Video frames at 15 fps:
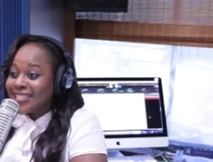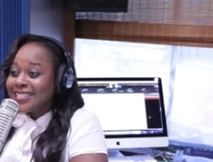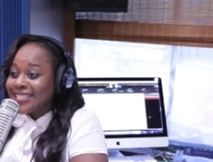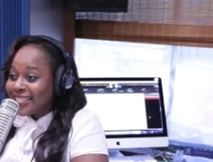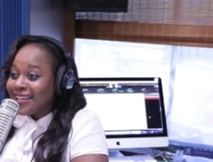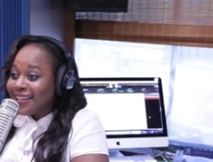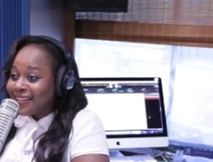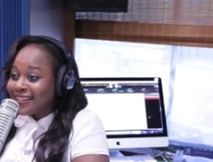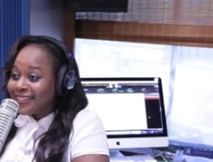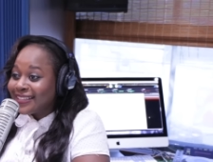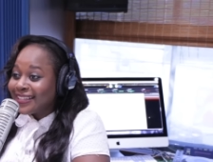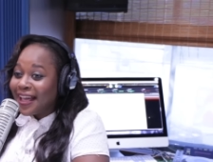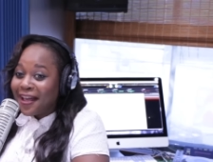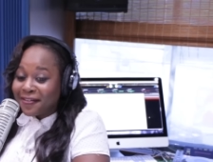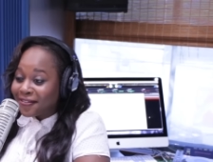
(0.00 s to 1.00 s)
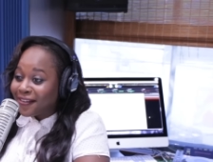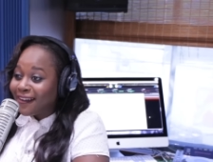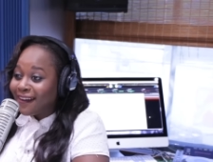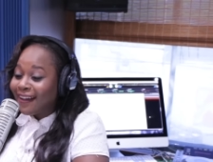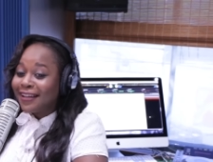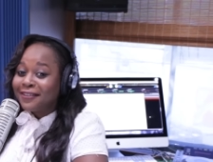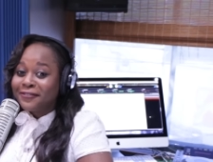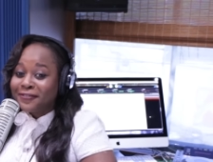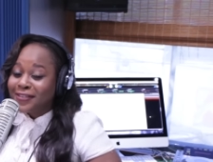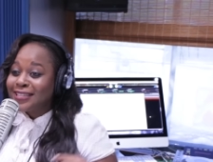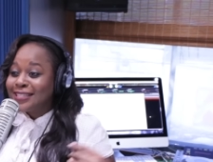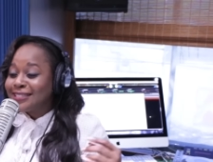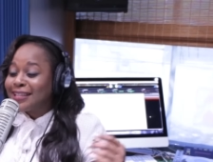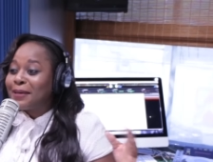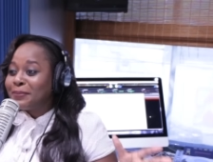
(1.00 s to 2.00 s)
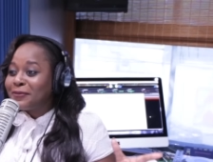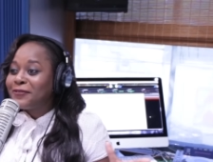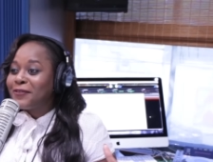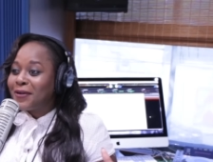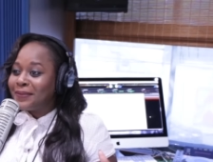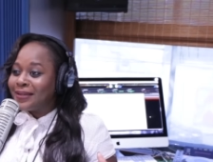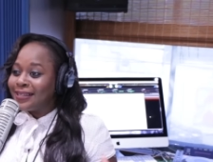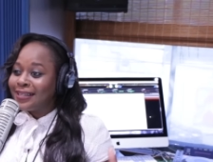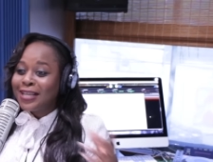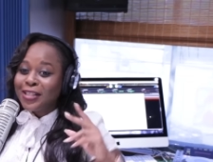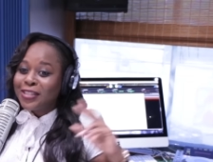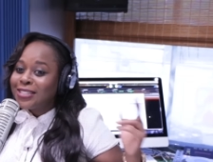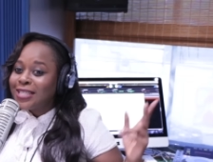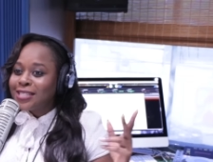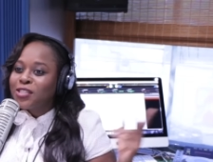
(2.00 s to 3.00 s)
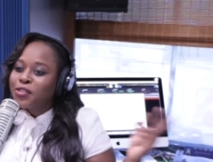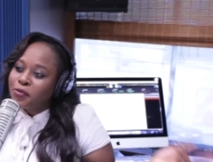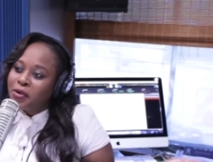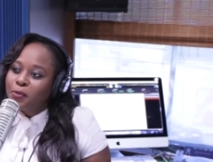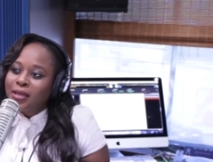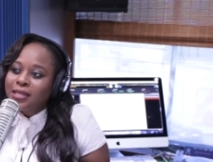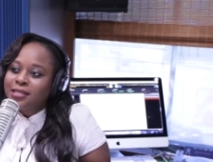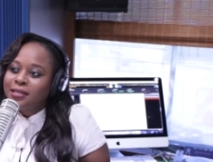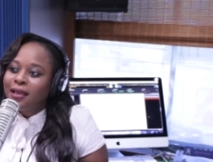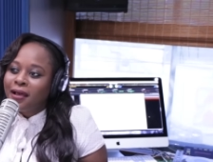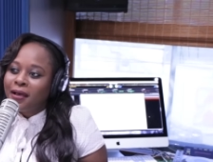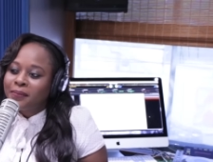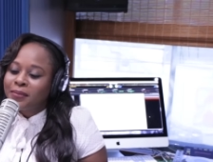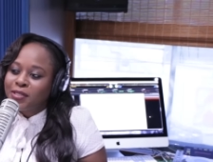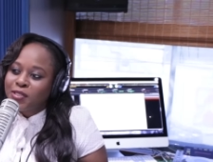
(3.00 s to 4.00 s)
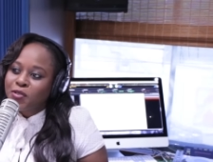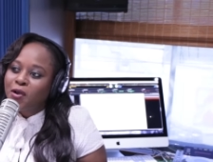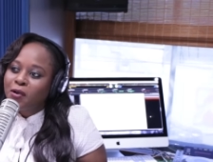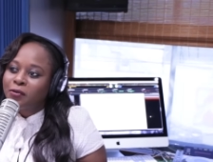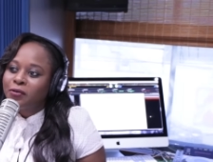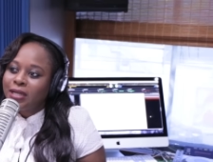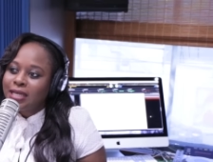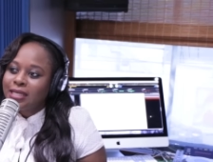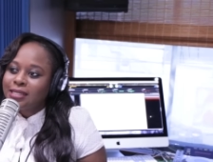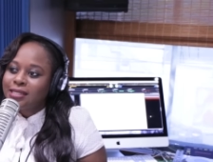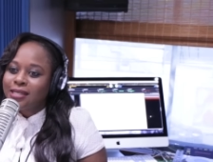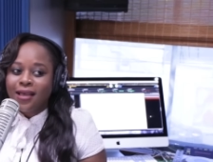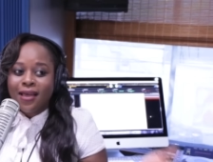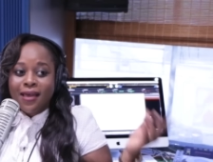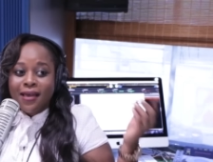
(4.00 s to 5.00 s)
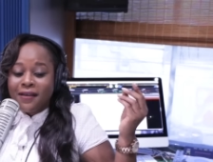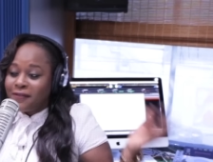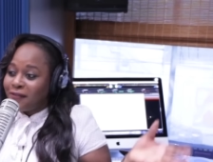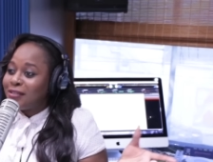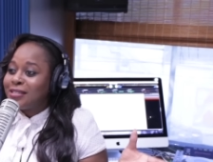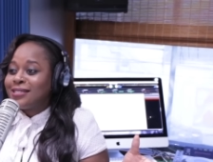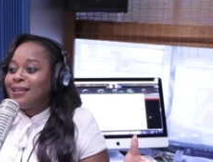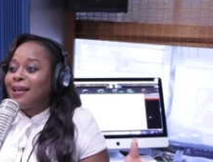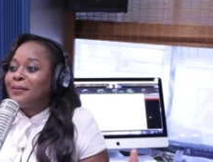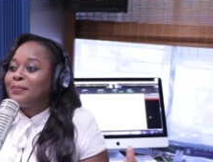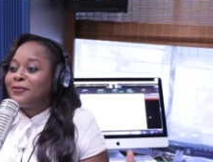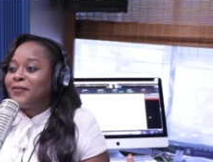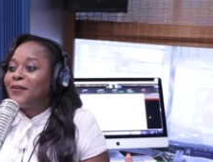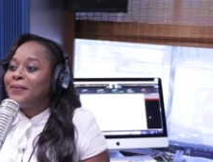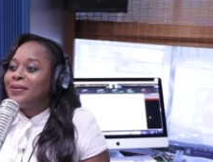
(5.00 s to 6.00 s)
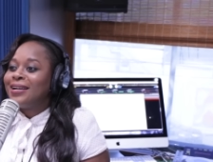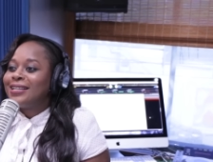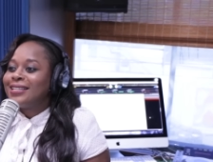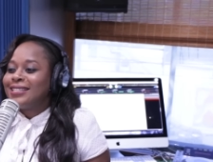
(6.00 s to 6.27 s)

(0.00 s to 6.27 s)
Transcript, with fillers: First single ever and first time performing. But Since three weeks the um the song release, right? First time performing it.